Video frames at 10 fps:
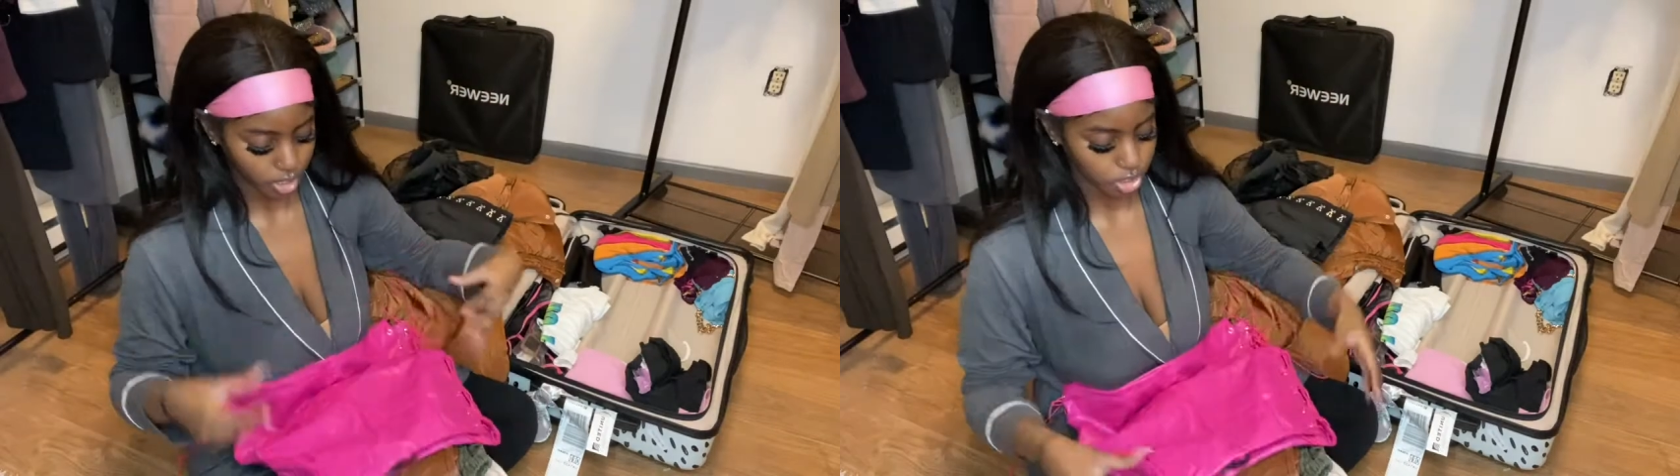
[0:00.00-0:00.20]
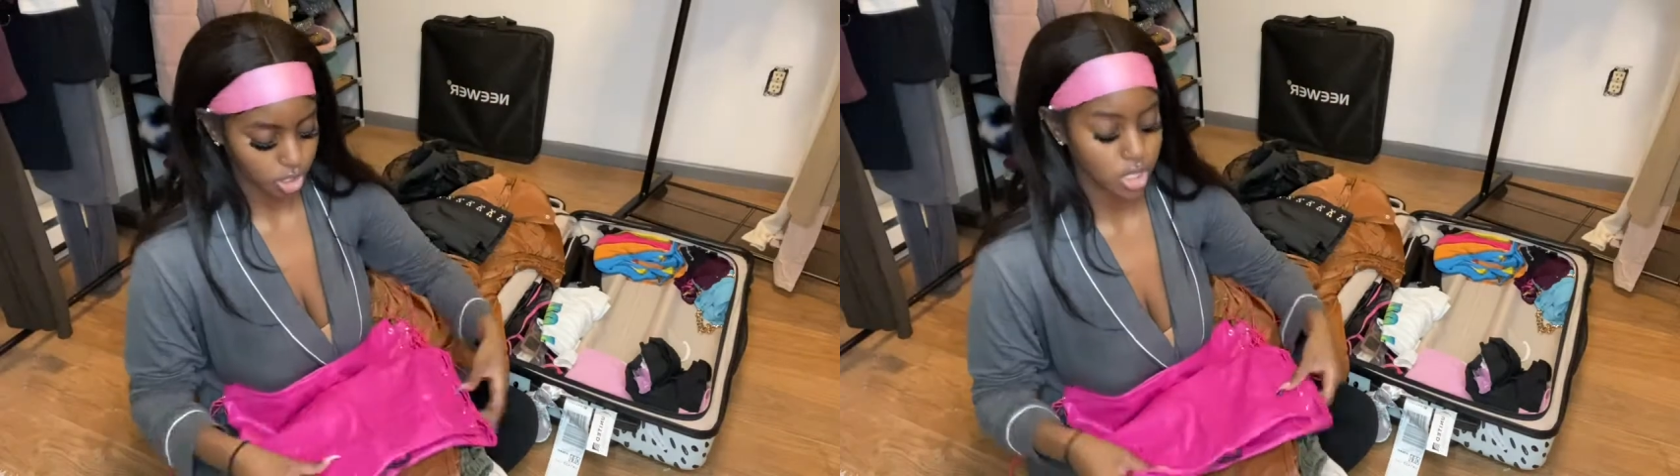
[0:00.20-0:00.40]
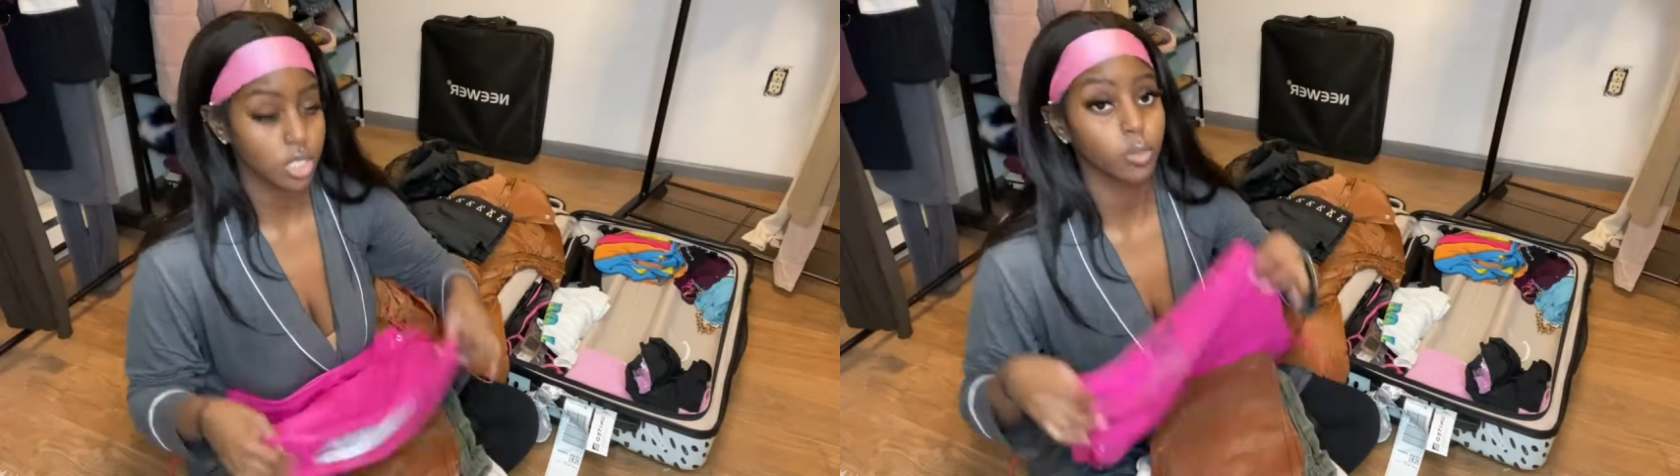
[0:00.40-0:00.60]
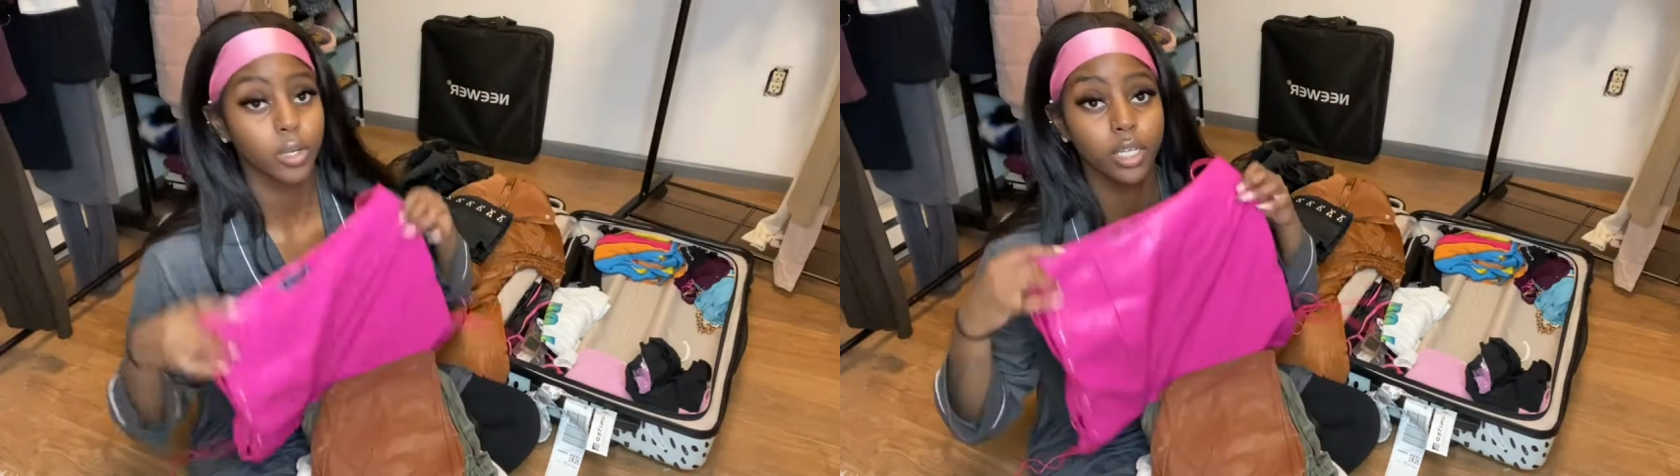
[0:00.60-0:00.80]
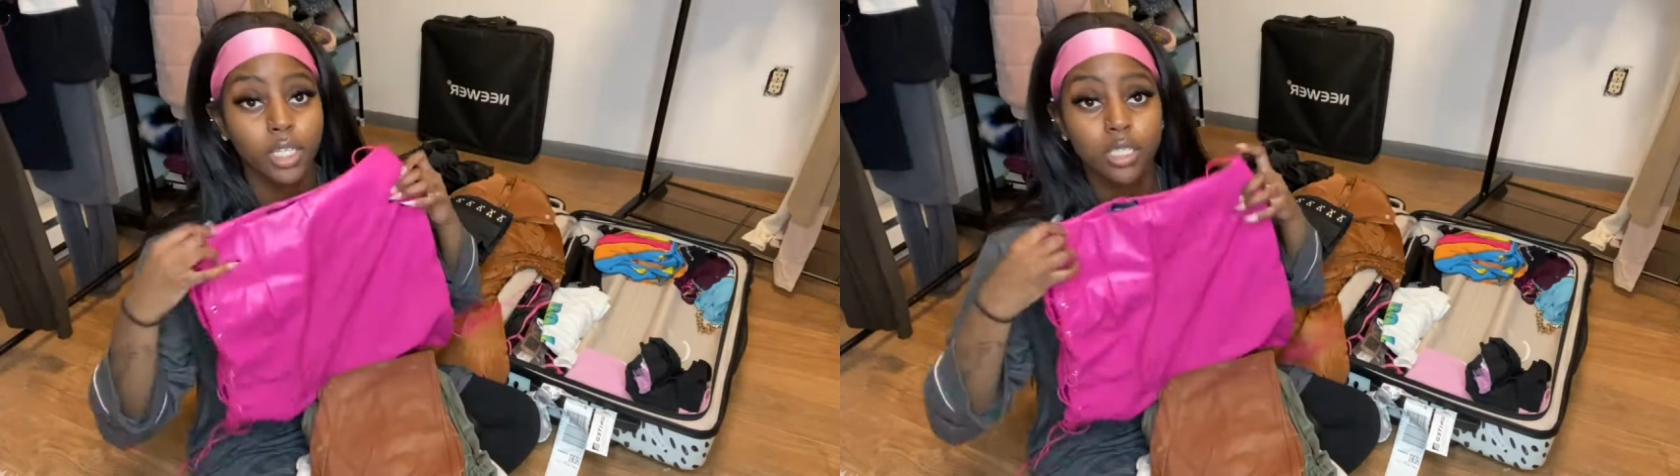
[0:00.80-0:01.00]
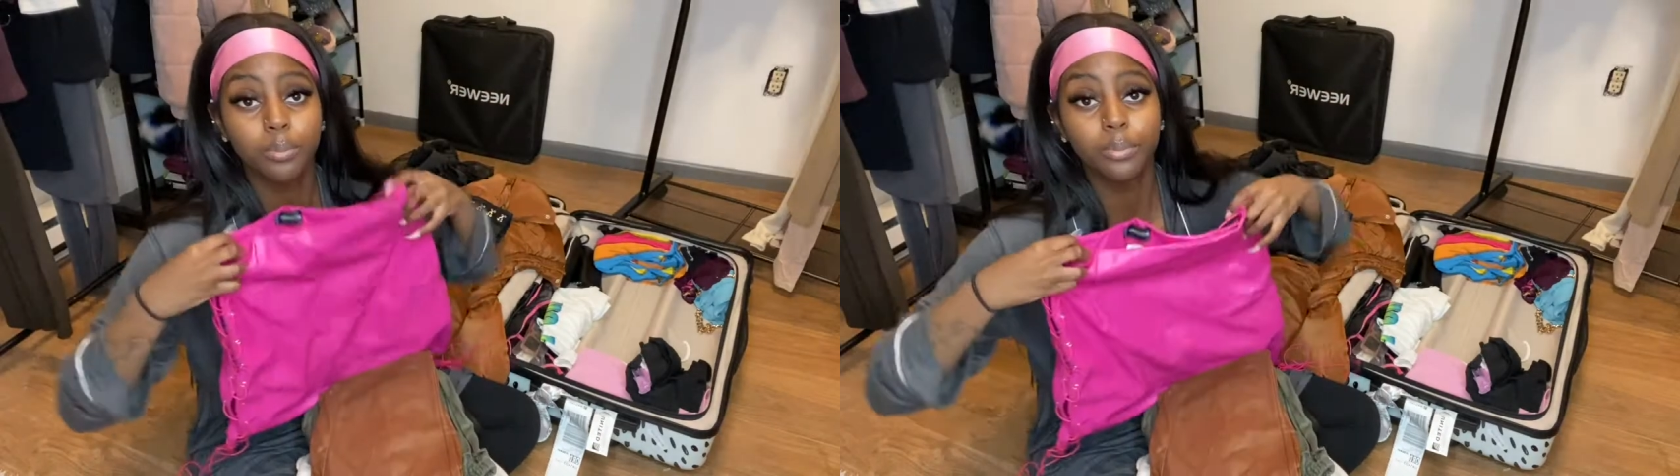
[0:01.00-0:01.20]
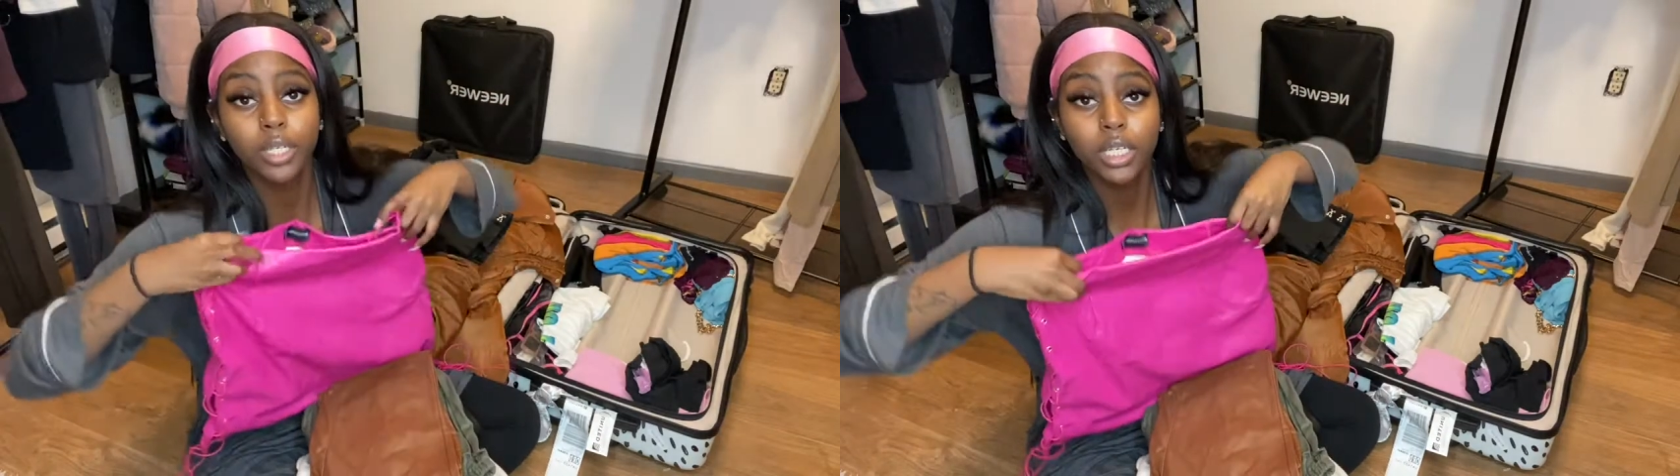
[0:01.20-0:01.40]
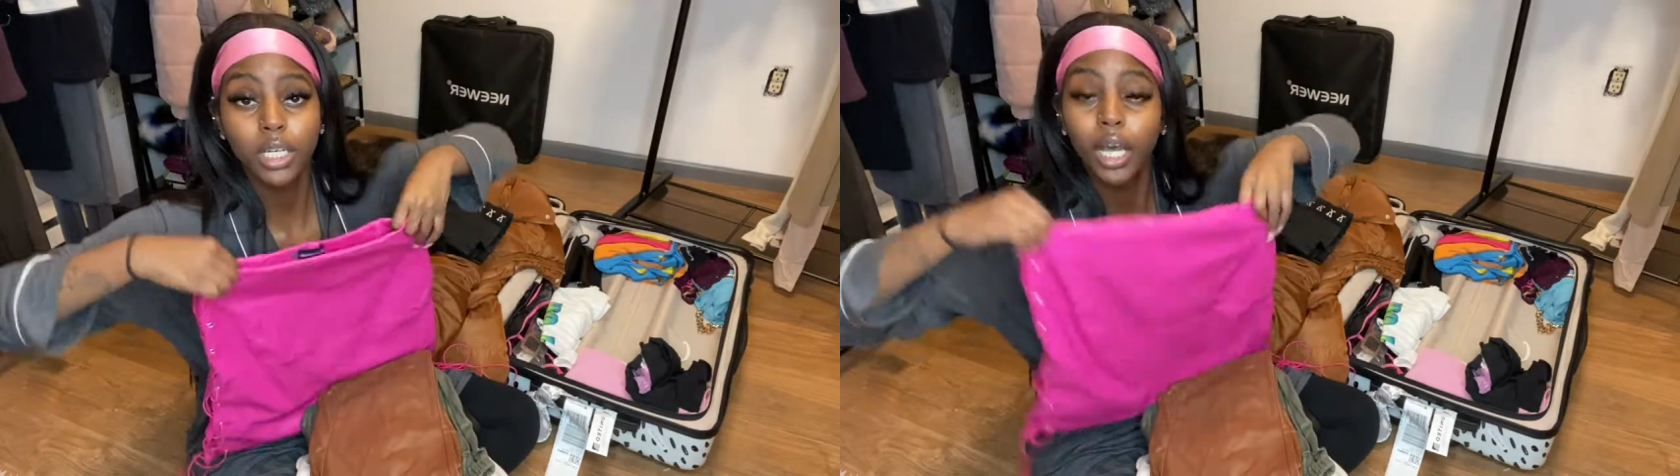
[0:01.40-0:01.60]
chance to wear this,
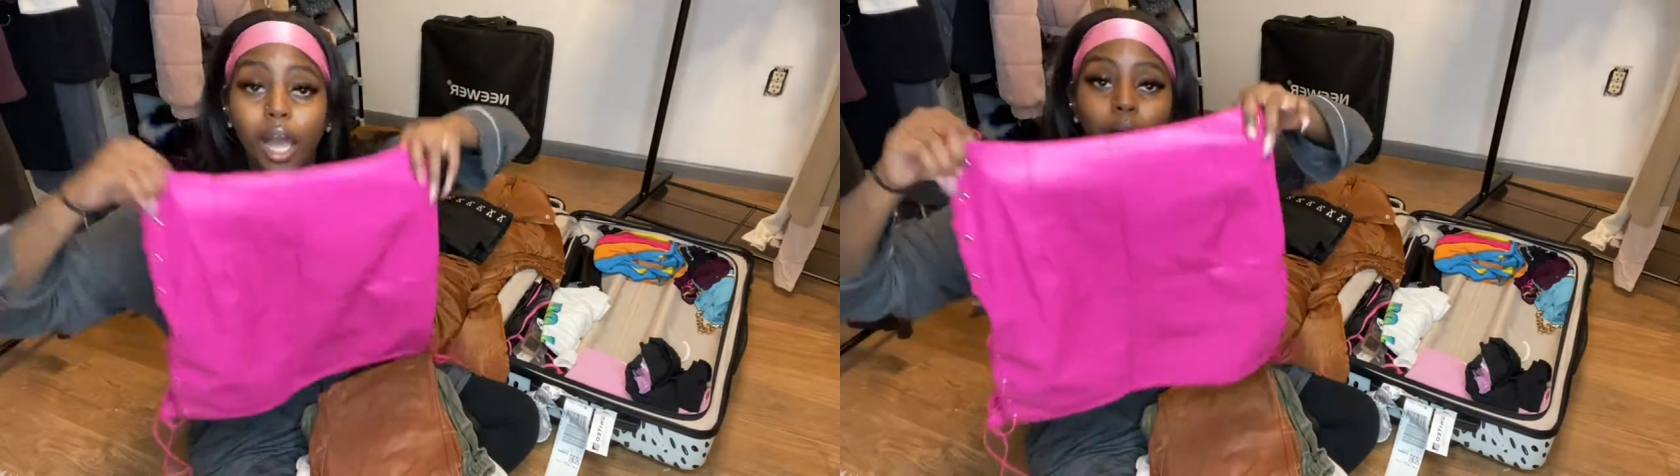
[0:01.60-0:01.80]
but